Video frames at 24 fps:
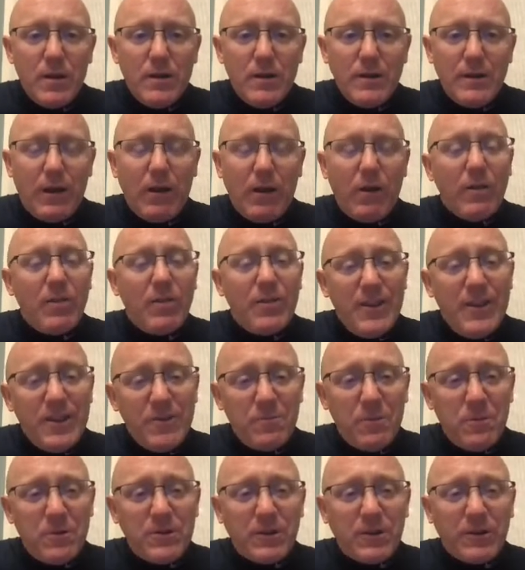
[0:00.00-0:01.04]
Now, this
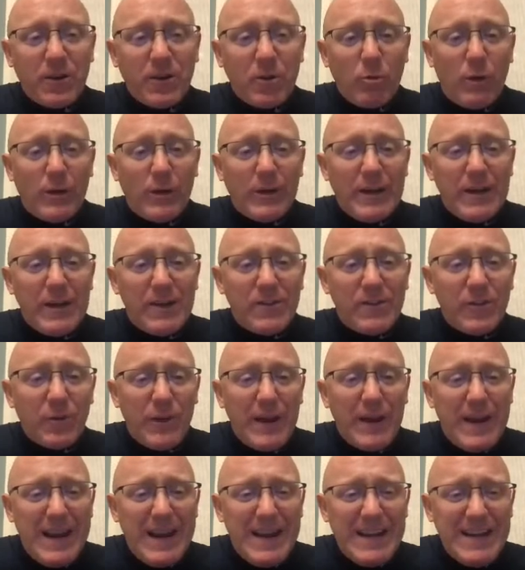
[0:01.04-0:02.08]
particular one, is
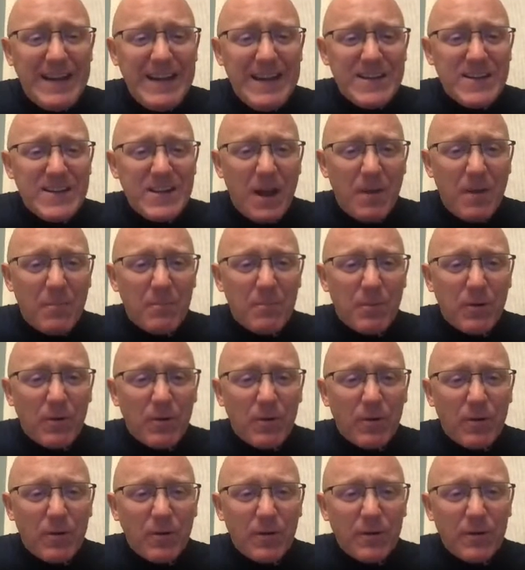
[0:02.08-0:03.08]
there any number